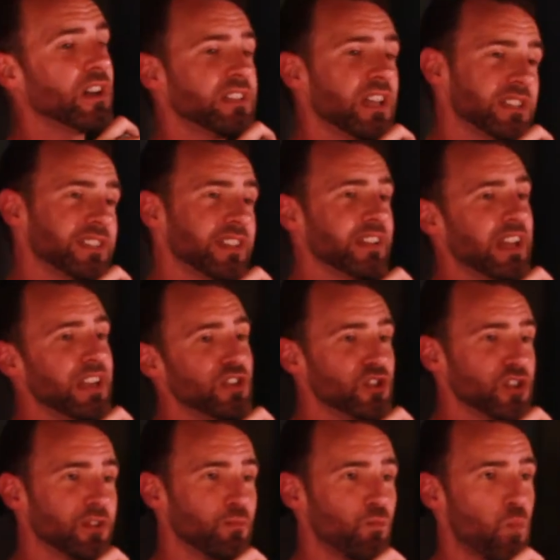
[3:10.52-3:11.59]
our
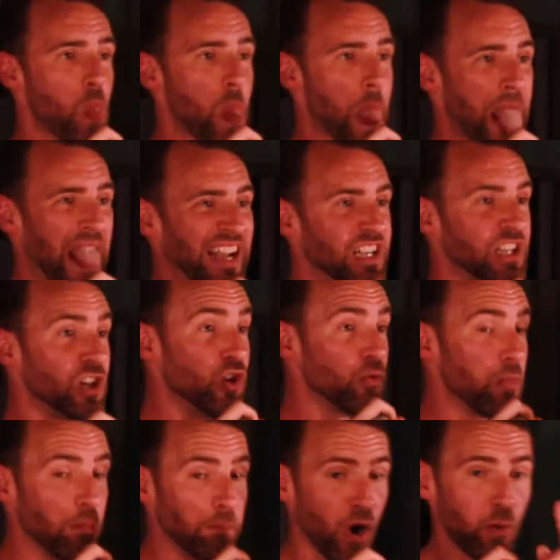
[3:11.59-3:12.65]
destination.
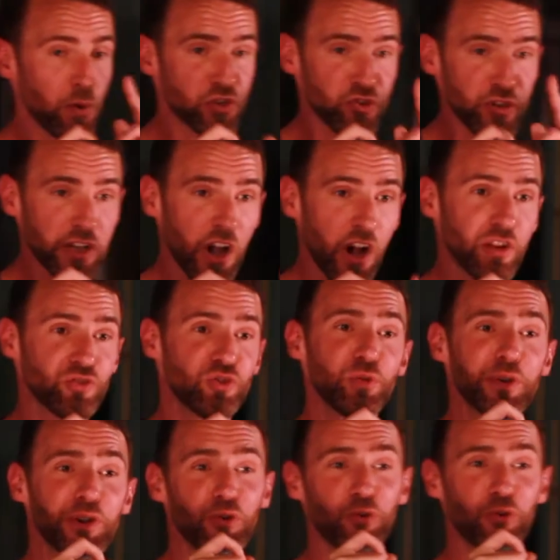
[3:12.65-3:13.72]
But poetry can't do
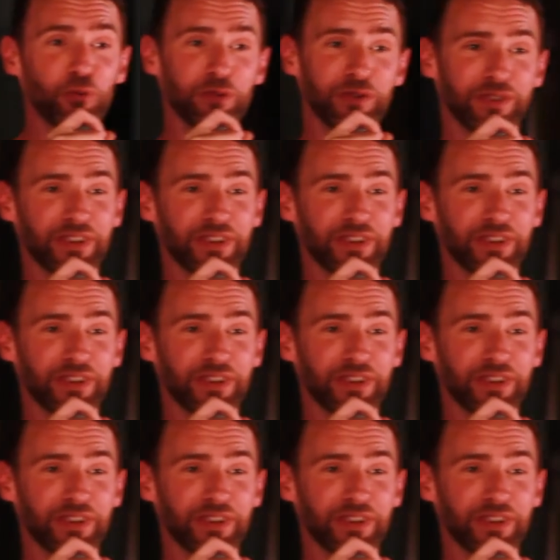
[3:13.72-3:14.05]
it all.